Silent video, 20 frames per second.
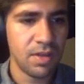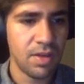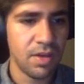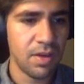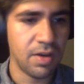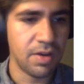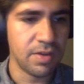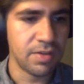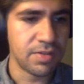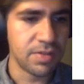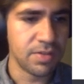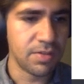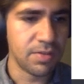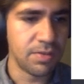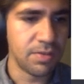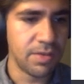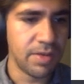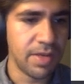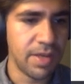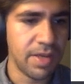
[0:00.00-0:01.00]
All right,
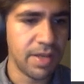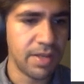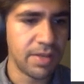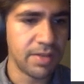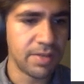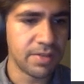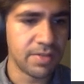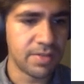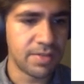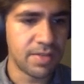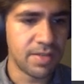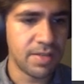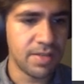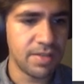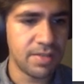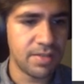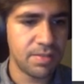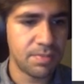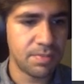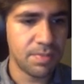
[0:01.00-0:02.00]
so L
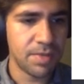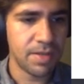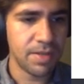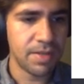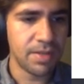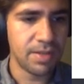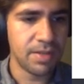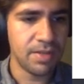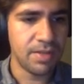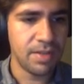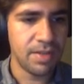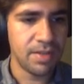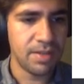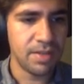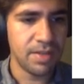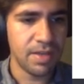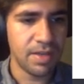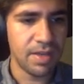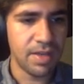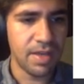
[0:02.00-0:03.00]
sent button
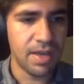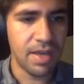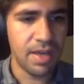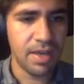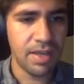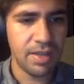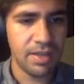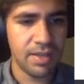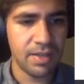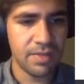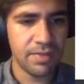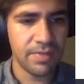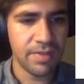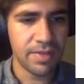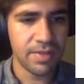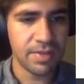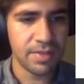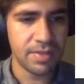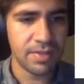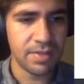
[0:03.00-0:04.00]
dot add
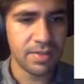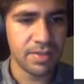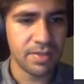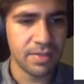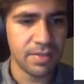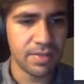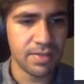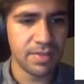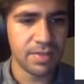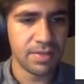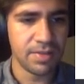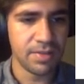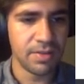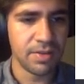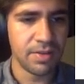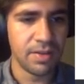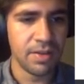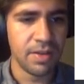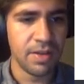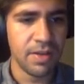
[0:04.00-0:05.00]
event
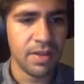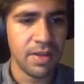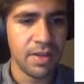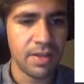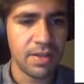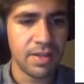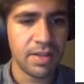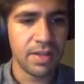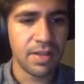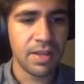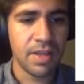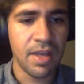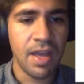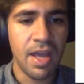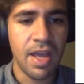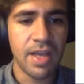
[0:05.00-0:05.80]
listener click.